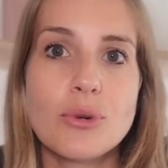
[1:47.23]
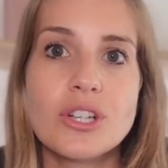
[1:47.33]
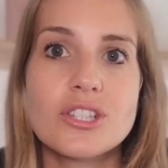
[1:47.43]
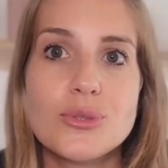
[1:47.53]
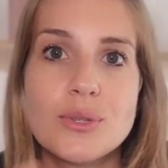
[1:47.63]
We're
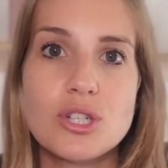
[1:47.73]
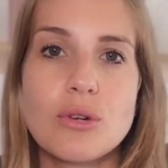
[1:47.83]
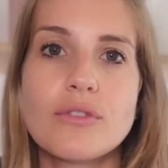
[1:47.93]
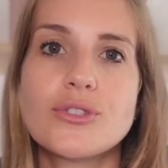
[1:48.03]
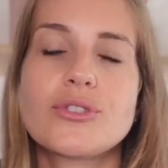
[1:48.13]
going to switch
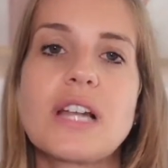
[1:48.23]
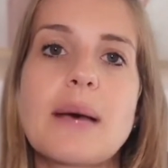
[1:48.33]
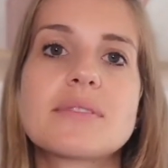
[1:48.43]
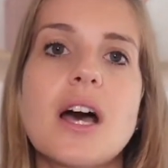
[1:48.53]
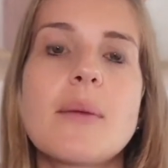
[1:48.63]
over to the
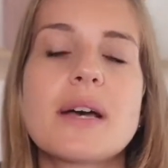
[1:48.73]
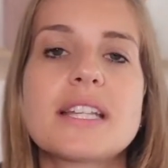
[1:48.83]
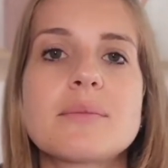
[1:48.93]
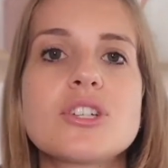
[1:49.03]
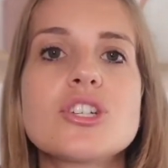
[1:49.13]
laptop and
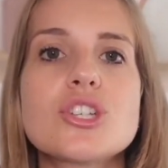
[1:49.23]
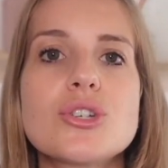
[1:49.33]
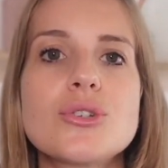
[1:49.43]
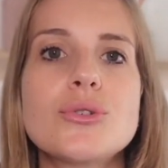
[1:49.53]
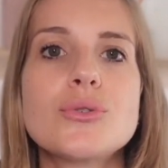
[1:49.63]
I'm going to
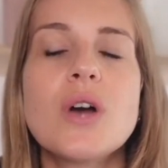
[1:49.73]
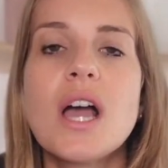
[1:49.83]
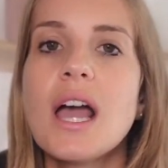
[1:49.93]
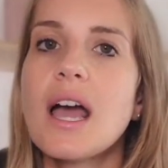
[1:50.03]
show you